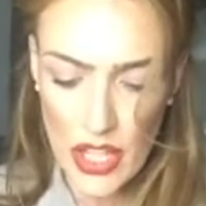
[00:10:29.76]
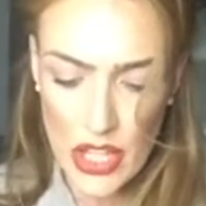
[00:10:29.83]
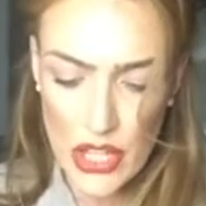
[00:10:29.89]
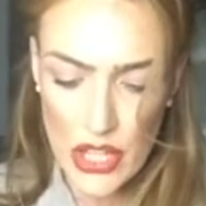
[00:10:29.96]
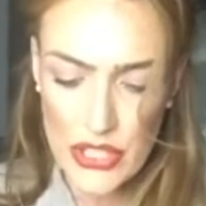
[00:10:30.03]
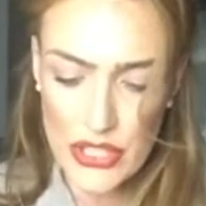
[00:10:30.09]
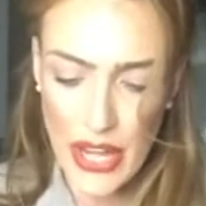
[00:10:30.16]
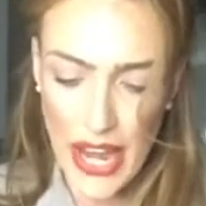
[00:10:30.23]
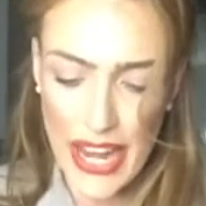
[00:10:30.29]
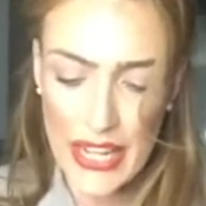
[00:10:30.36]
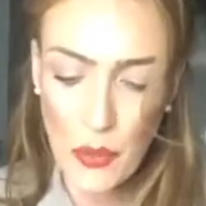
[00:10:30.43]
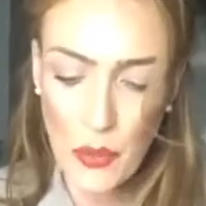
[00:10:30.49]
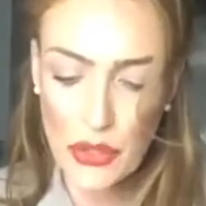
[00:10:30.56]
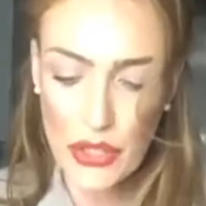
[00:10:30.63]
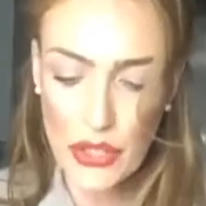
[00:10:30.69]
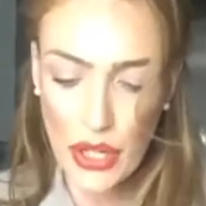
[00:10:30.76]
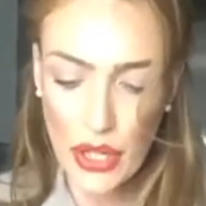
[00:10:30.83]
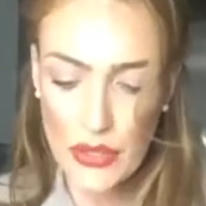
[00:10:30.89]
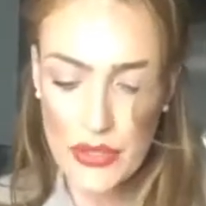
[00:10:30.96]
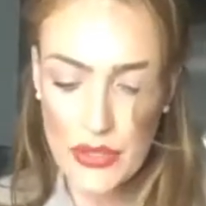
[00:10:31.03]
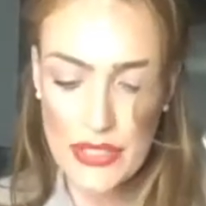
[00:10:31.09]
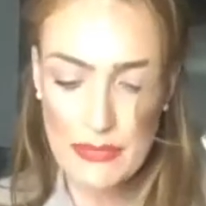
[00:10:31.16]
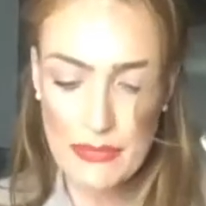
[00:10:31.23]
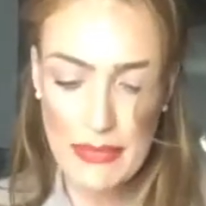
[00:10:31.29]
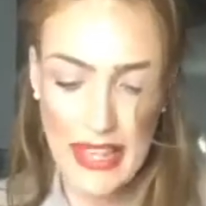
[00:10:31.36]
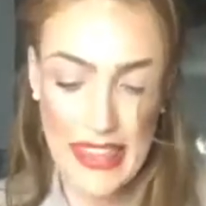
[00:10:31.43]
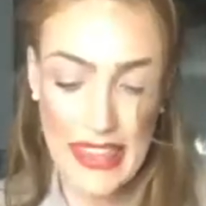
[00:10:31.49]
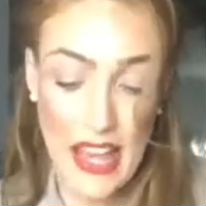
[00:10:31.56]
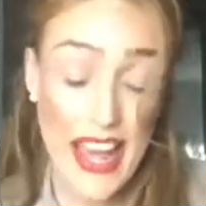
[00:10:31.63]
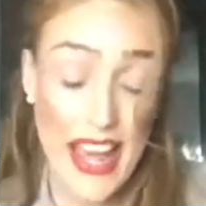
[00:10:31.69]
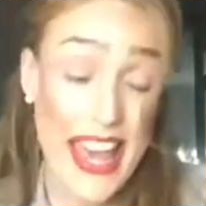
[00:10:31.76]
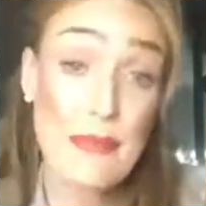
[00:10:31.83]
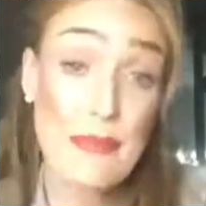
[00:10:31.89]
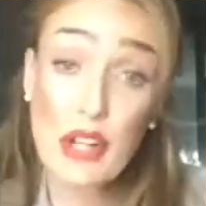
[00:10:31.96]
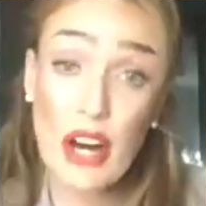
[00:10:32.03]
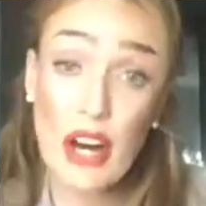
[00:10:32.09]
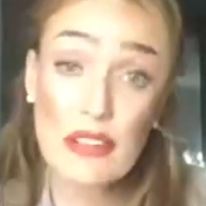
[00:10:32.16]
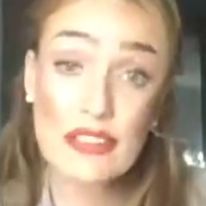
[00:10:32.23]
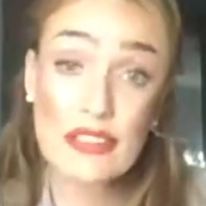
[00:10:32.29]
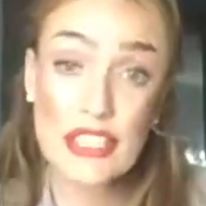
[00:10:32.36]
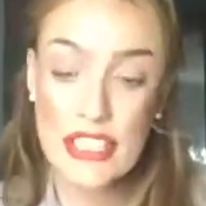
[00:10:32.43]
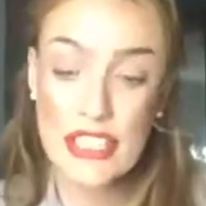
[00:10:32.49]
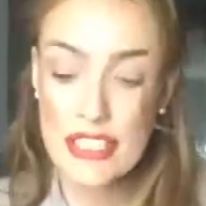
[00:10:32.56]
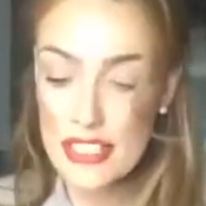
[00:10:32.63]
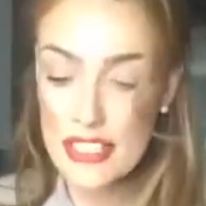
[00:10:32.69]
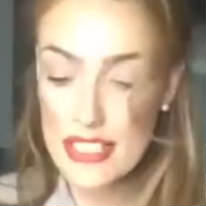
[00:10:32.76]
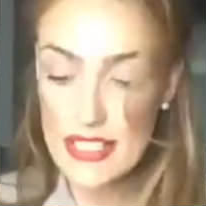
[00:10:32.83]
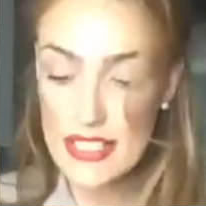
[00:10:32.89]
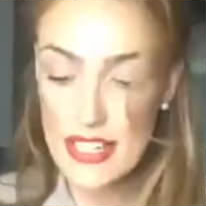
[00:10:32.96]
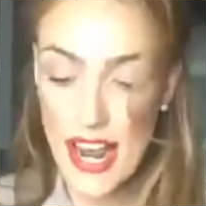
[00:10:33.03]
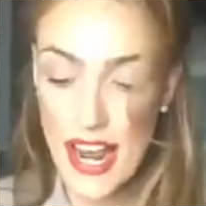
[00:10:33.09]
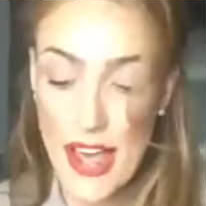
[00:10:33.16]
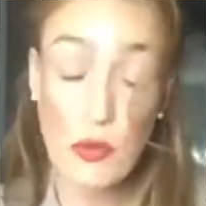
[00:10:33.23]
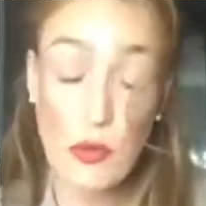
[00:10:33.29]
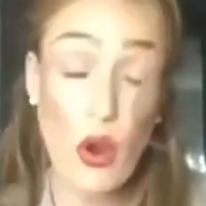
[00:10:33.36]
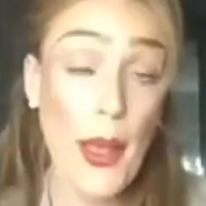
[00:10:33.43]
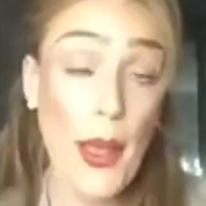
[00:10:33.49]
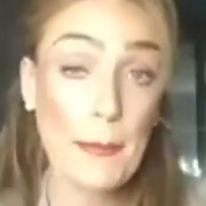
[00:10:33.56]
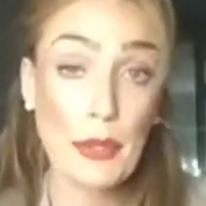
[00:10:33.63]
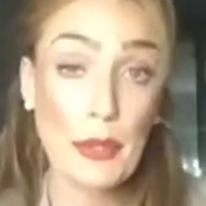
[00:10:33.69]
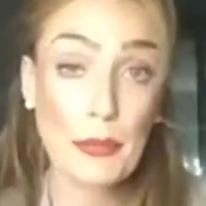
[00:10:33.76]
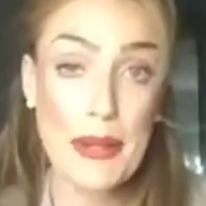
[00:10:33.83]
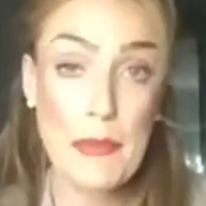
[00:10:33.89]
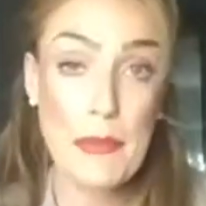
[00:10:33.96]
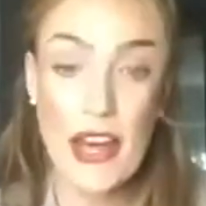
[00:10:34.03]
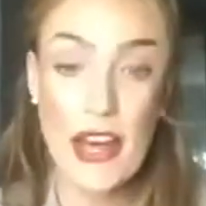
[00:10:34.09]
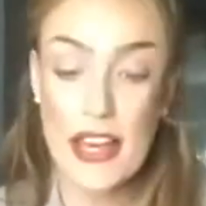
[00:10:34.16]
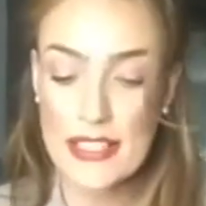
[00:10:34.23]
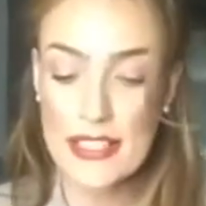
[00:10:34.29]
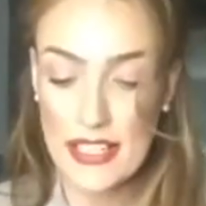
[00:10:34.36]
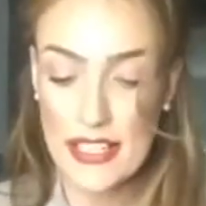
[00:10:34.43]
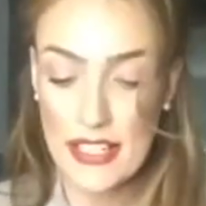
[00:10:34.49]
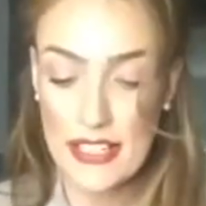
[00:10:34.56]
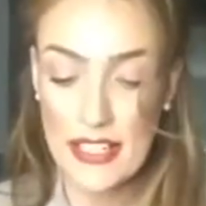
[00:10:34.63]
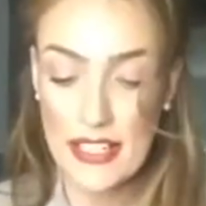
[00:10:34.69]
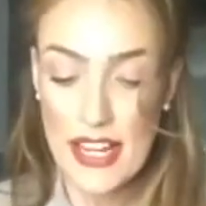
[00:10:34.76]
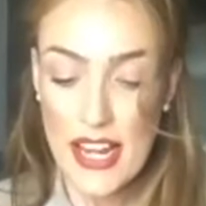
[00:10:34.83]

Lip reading: So anyone knows me that I am confident. I am quite a bubbly person.